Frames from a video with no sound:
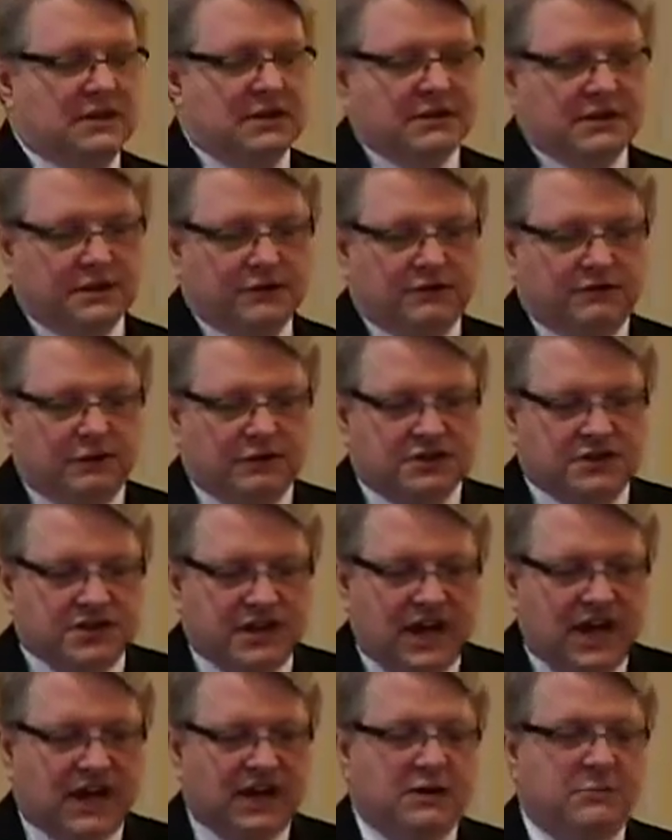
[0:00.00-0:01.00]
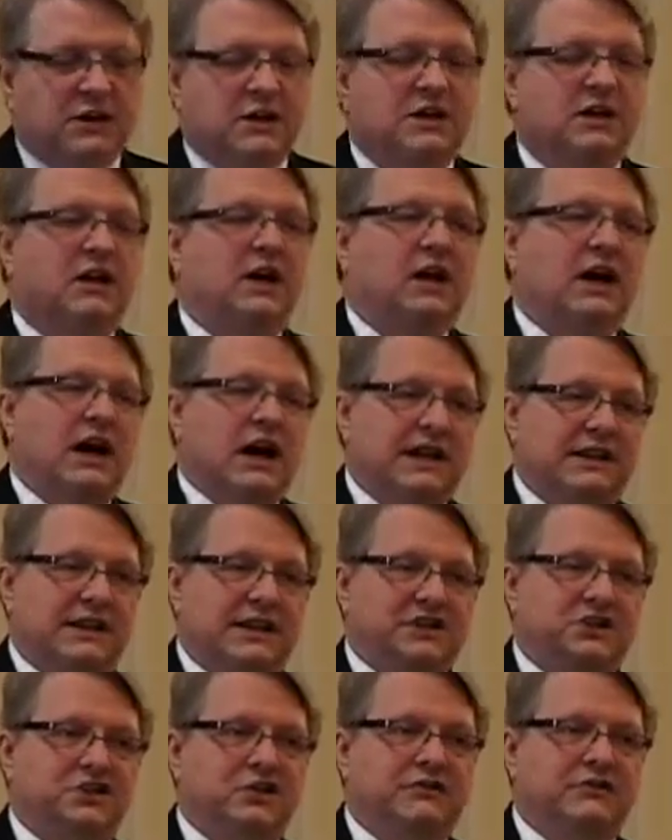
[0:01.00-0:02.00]
to the first document
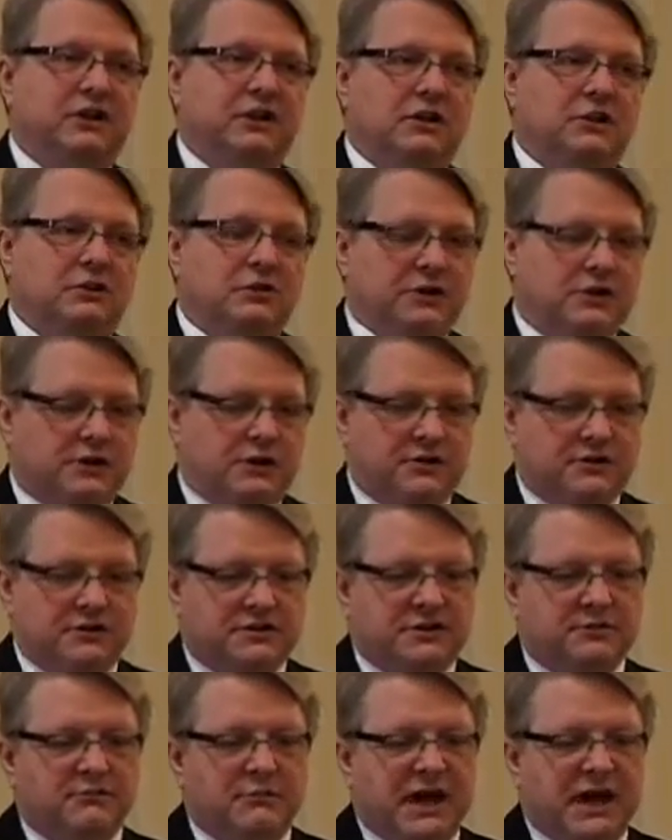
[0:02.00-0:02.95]
unless you've included those